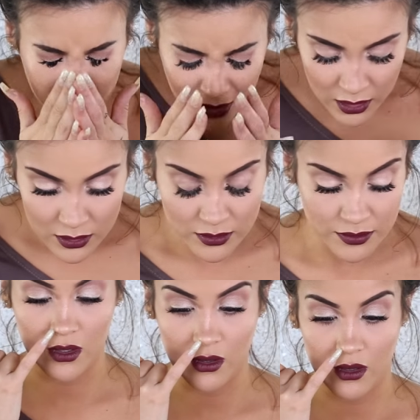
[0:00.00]
oh,
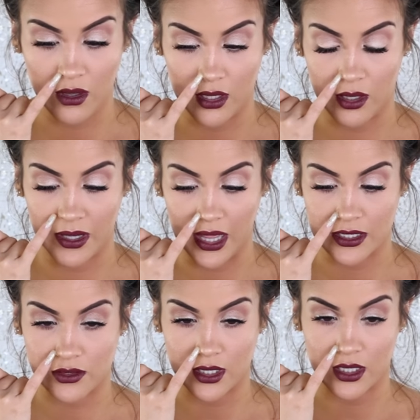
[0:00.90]
I thought my
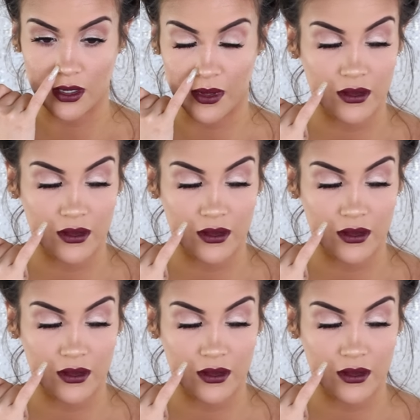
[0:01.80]
lash was gonna come